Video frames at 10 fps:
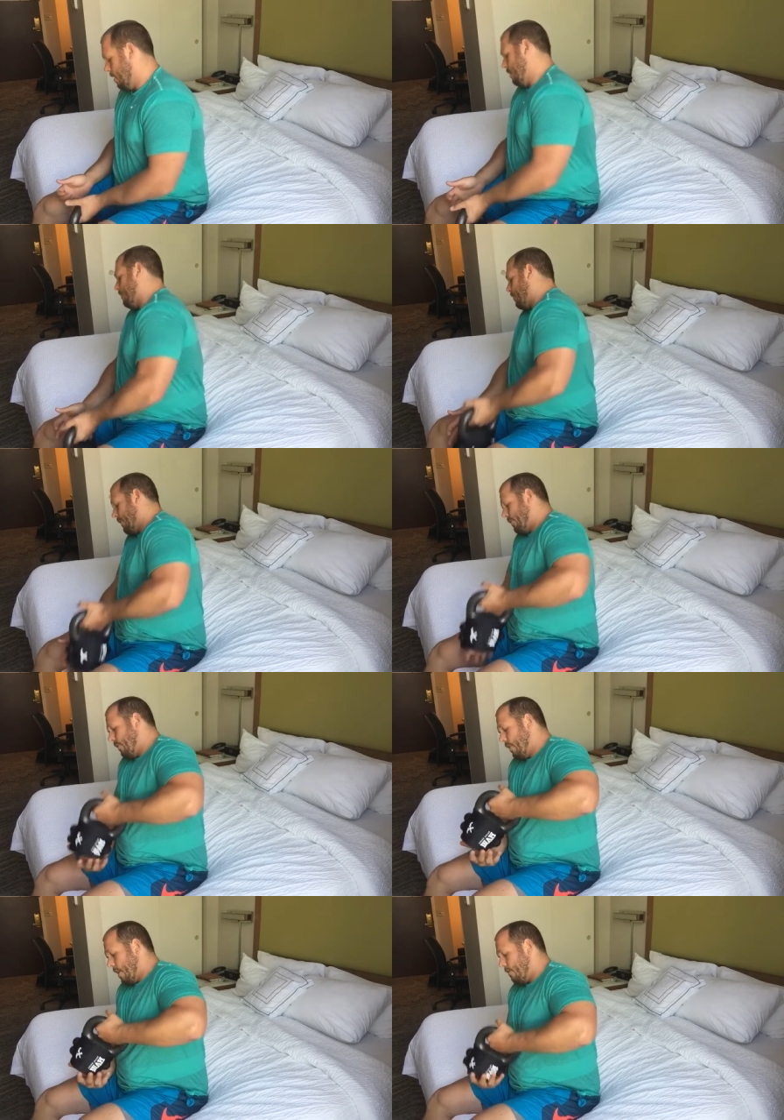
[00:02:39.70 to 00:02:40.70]

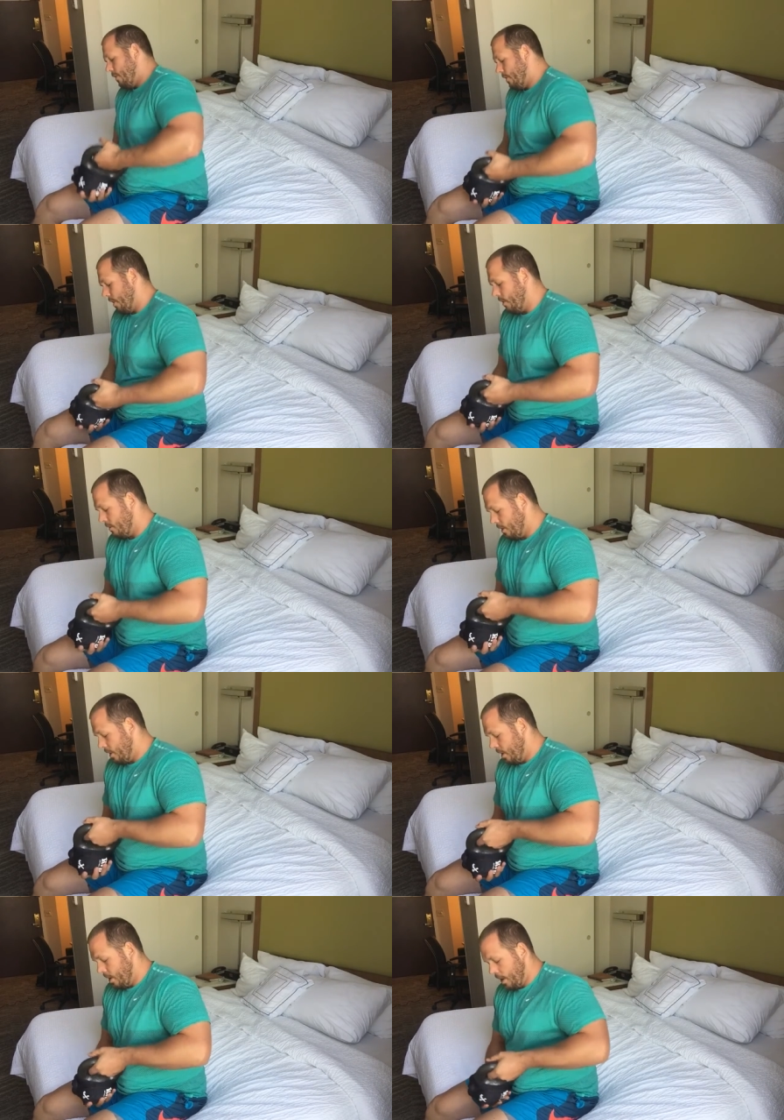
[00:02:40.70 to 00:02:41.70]
455 for single
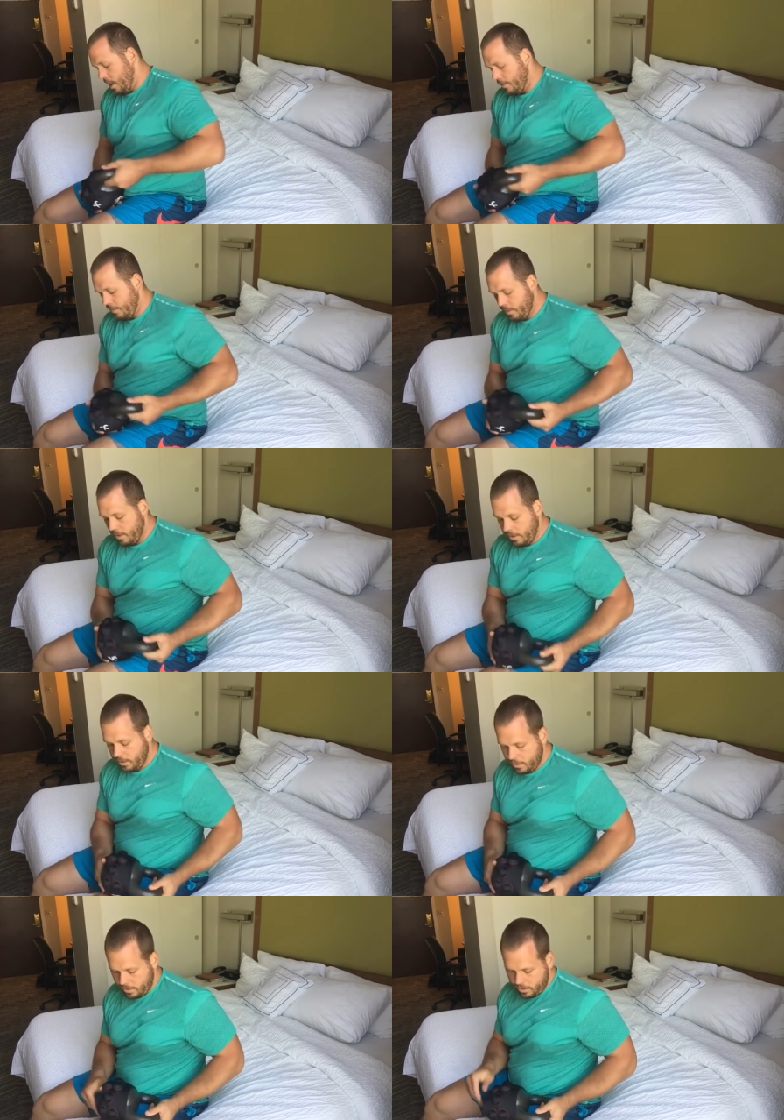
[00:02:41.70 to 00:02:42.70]
and
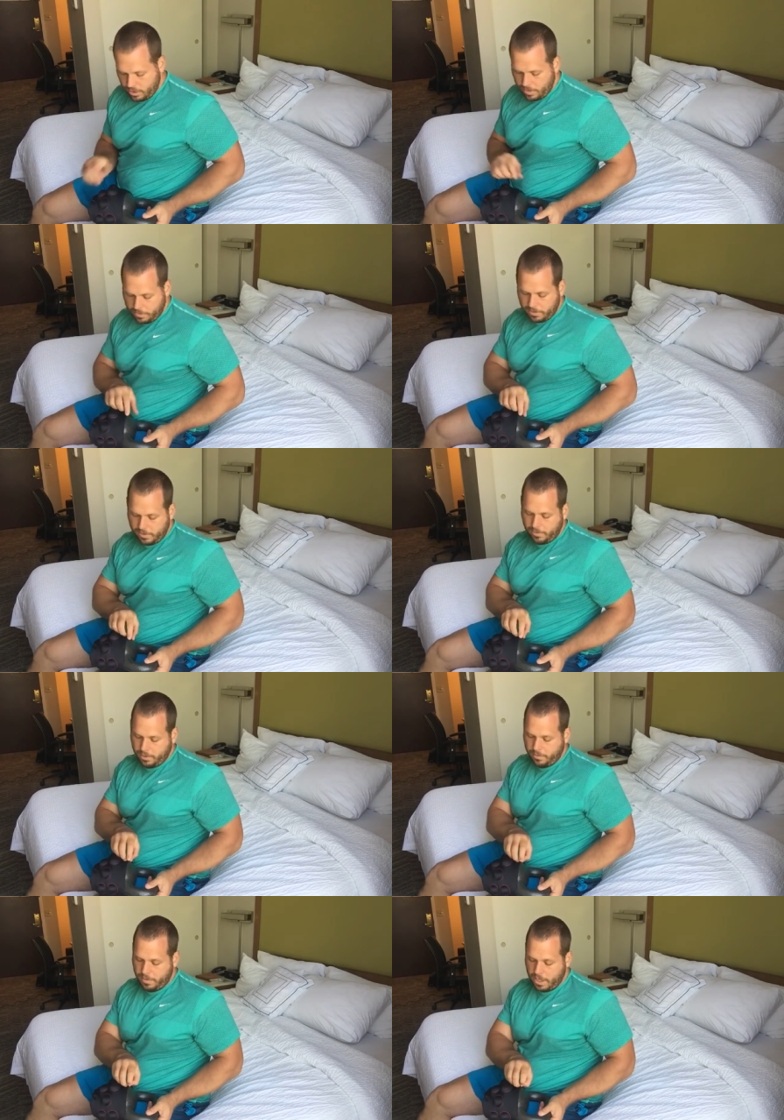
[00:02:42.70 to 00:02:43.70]
two doubles at
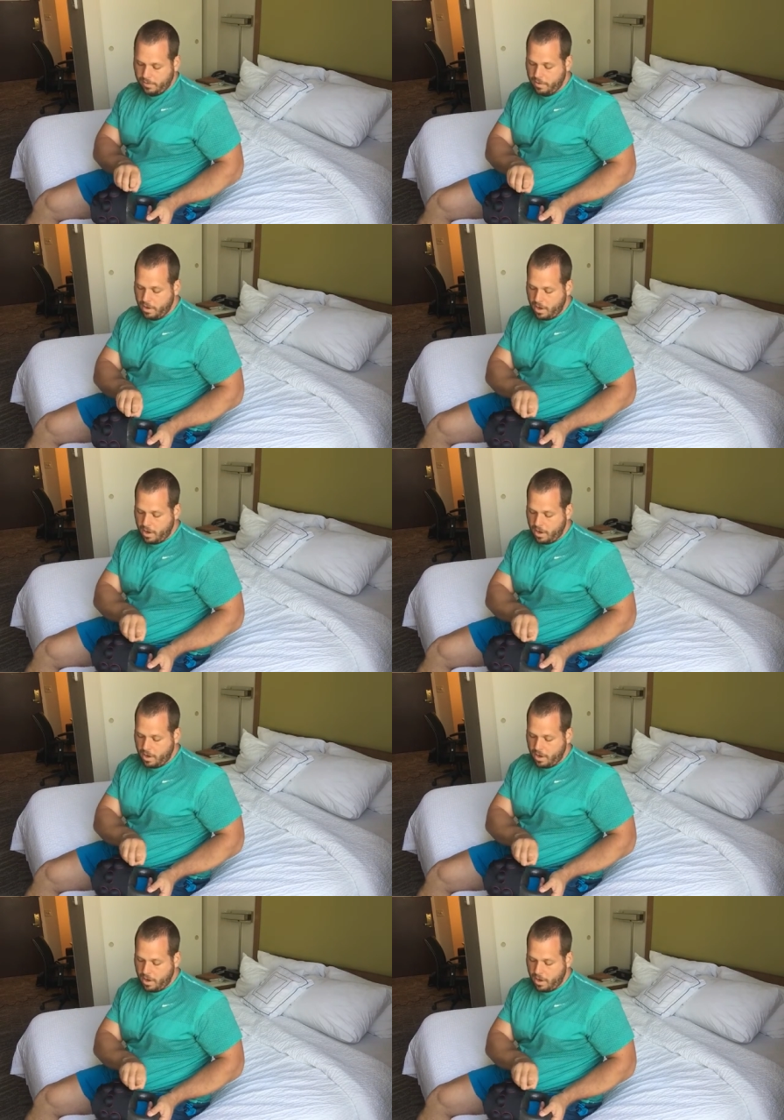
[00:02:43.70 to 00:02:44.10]
405.